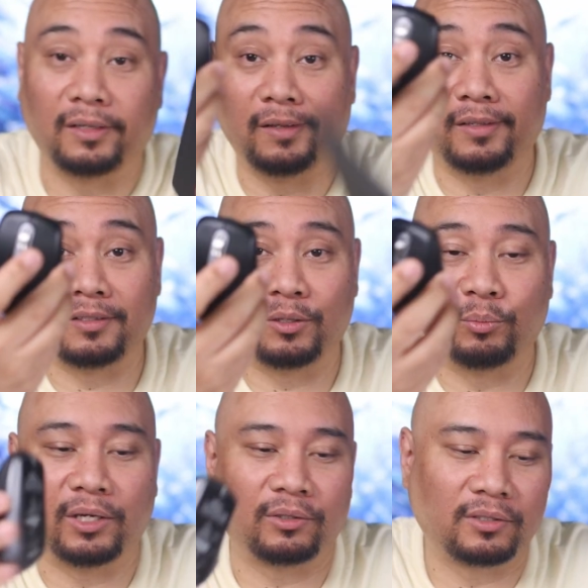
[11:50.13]
And this is the
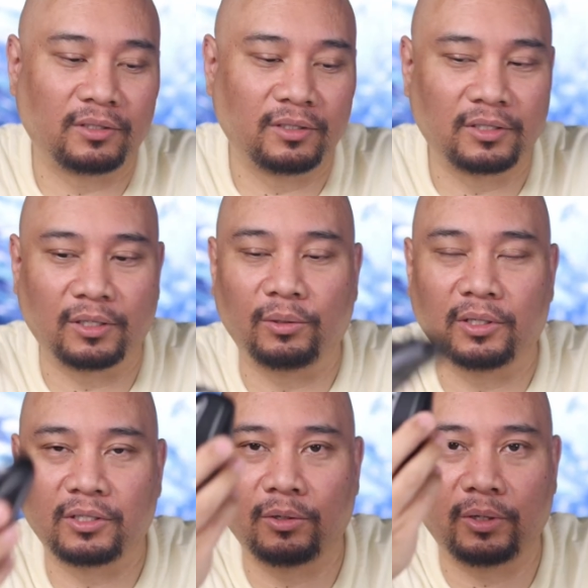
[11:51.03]
mouse. So
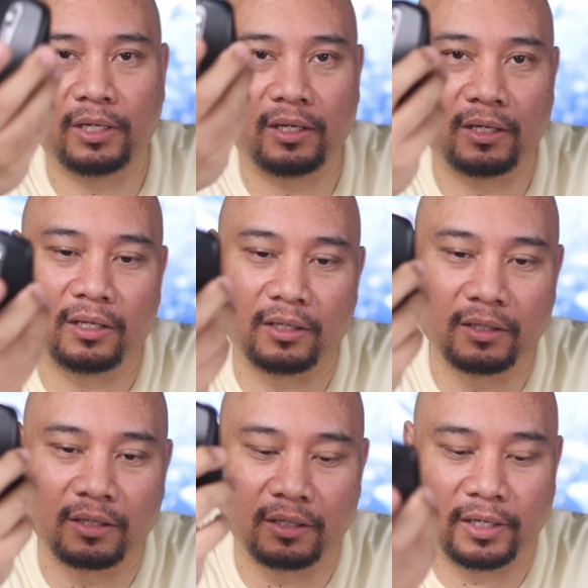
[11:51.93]
let's go ahead
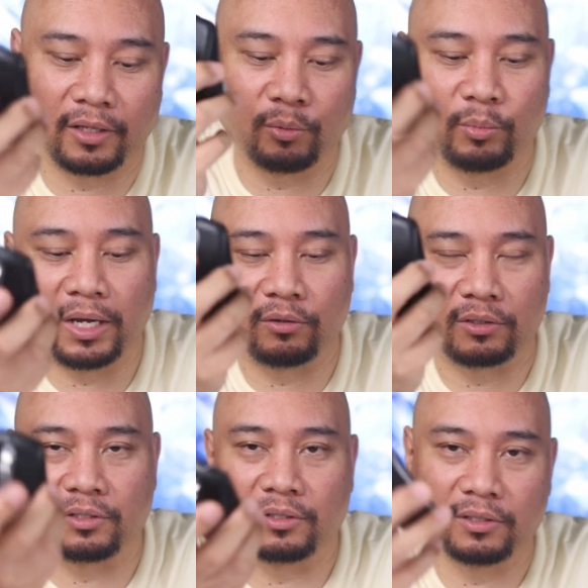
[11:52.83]
and connect the
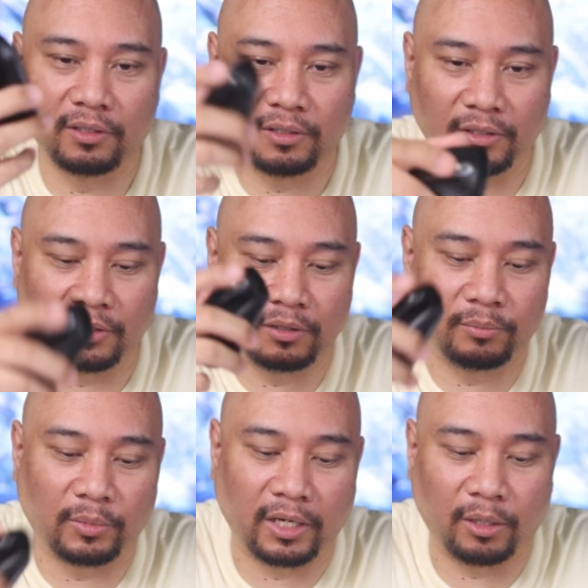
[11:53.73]
mouse to
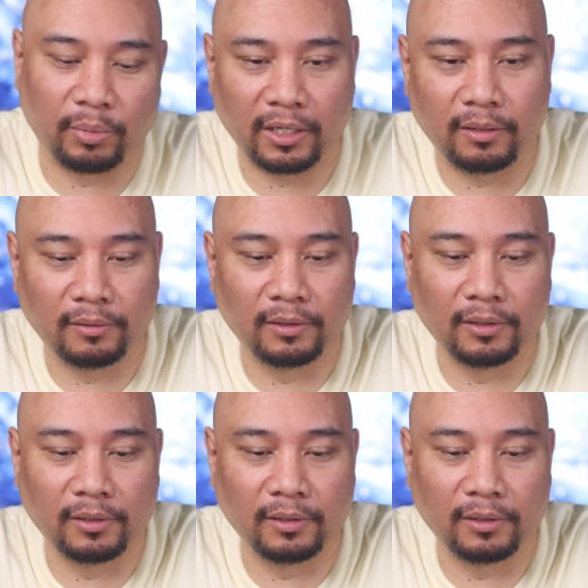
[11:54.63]
my iPad.